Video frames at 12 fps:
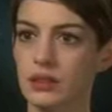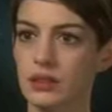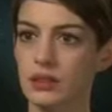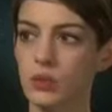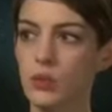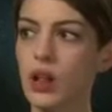
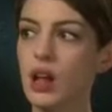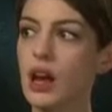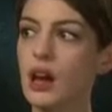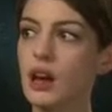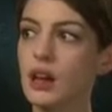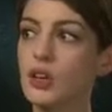Well,
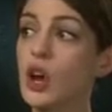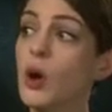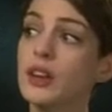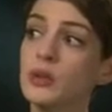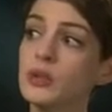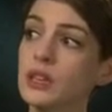no, I
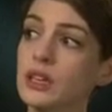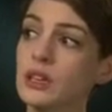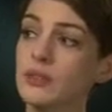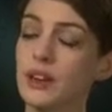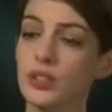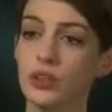don't think it
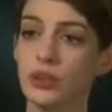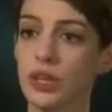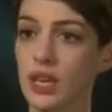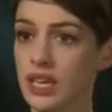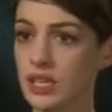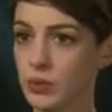affects your
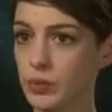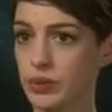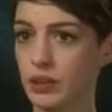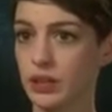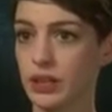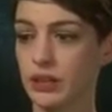engagement with
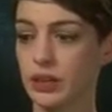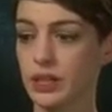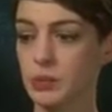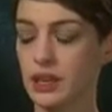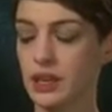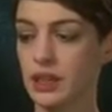the lyrics,
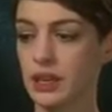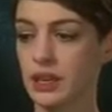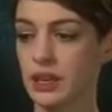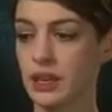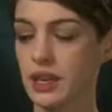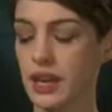but I think
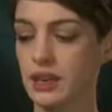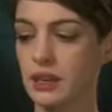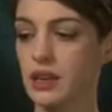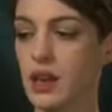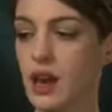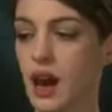it can.
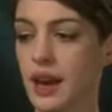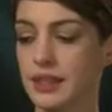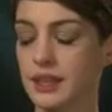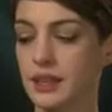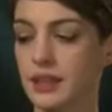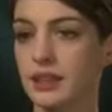I
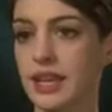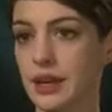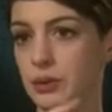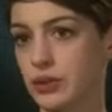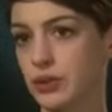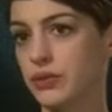think that the
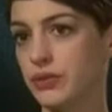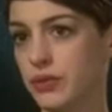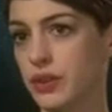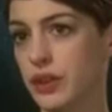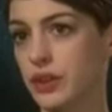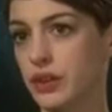language of
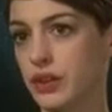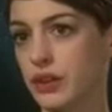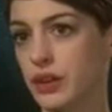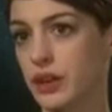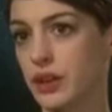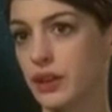
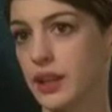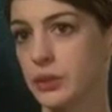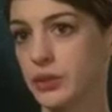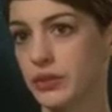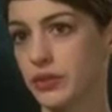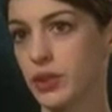theater and the
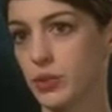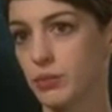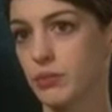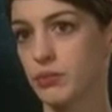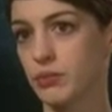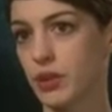language of
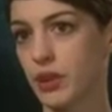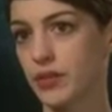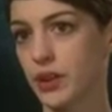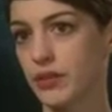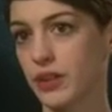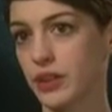film are
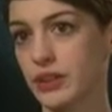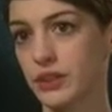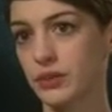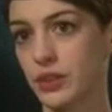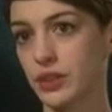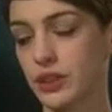very, very
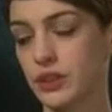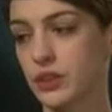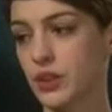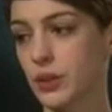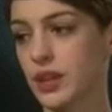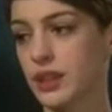different.
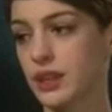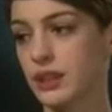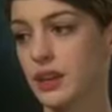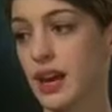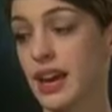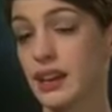And I think
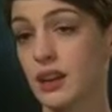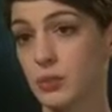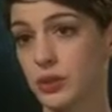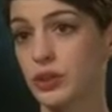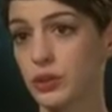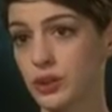that I had
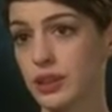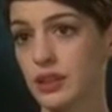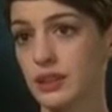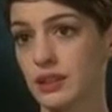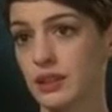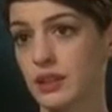
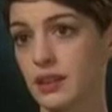opportunities in